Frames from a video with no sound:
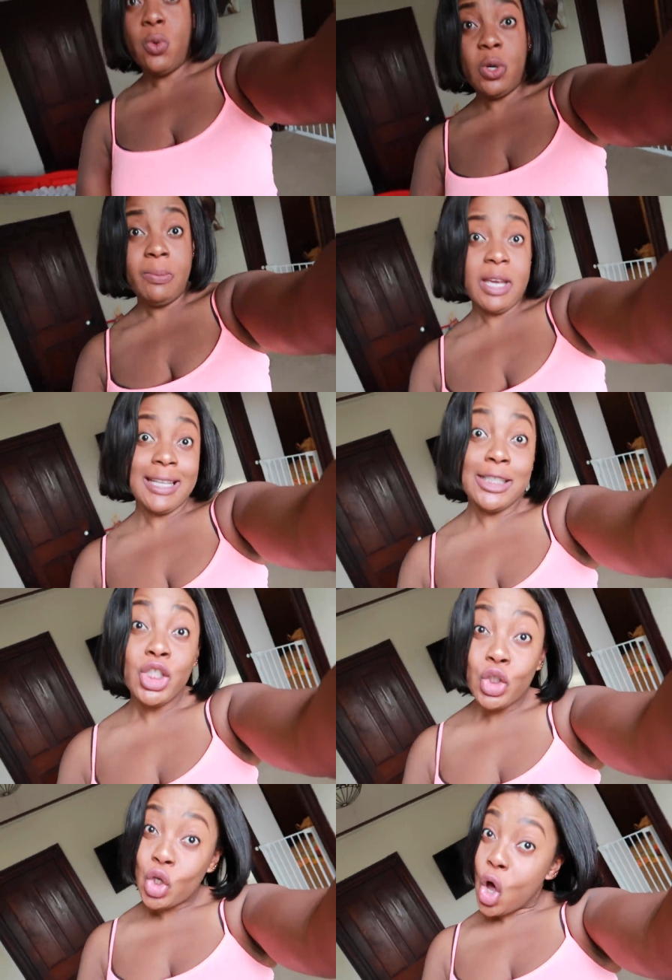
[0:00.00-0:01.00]
don't want to make it
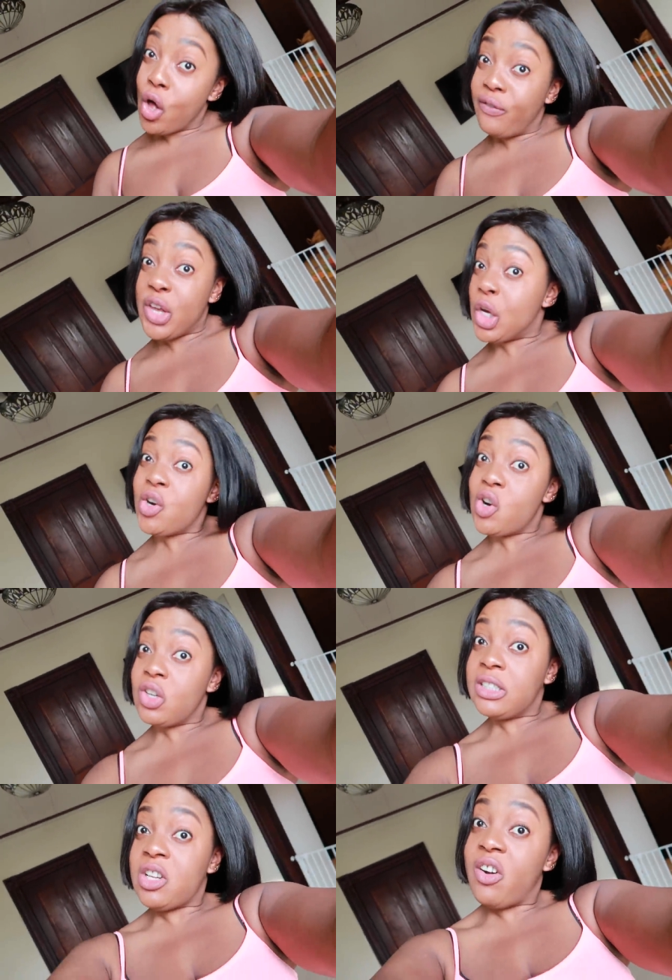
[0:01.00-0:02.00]
too
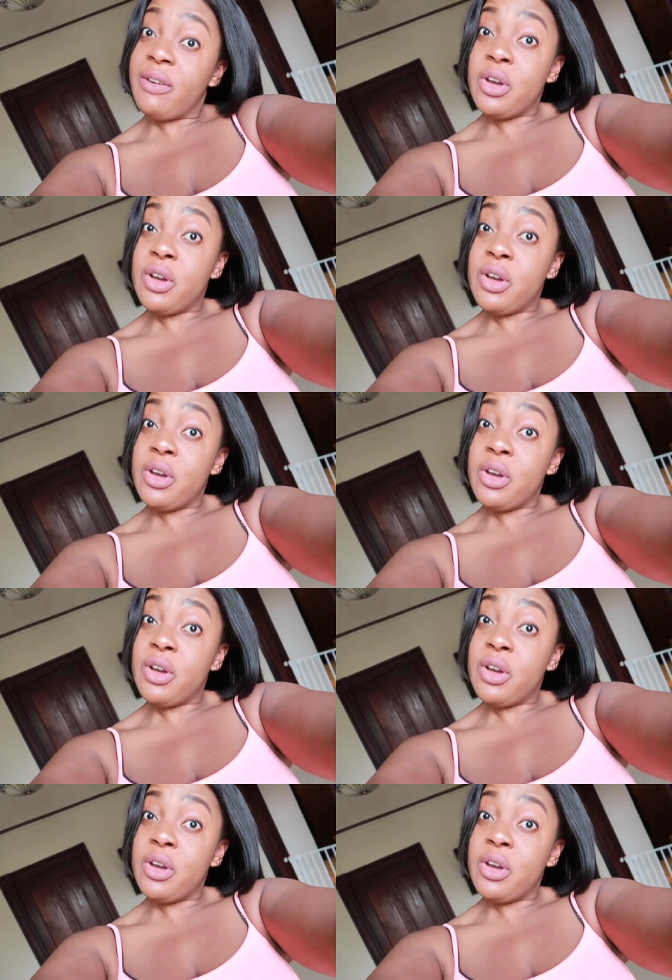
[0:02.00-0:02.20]
obvious, alright,